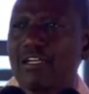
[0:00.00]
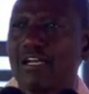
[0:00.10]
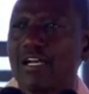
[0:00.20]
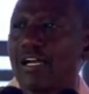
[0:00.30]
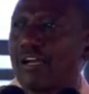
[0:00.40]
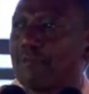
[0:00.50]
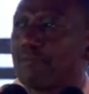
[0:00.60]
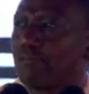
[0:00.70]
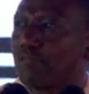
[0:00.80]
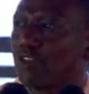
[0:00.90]

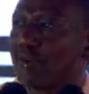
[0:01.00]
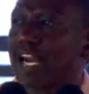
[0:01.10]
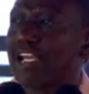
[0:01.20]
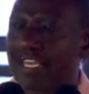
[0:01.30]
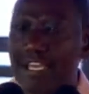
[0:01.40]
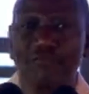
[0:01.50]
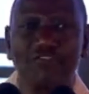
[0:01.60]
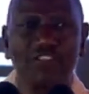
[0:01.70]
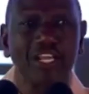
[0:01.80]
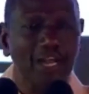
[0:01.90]
When I came for
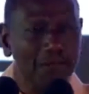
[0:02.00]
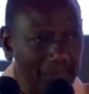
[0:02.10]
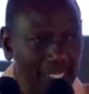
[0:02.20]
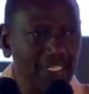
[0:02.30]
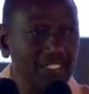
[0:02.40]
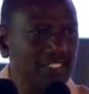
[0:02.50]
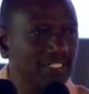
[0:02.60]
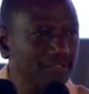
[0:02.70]
the campaigns,